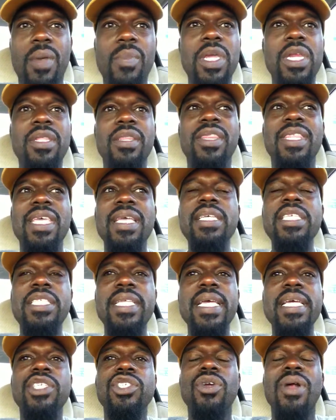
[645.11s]
I mean, these
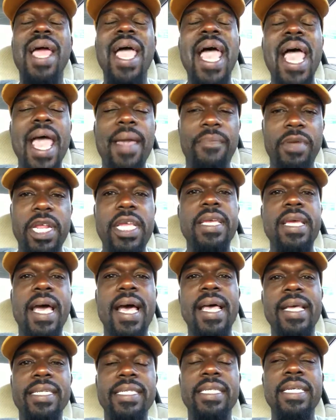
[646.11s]
things are happening,
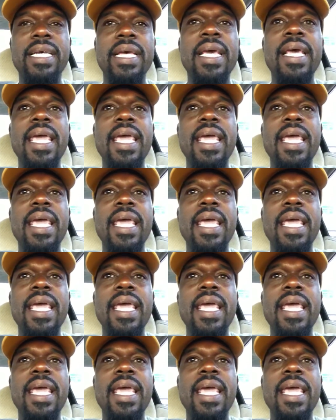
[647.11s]
guys.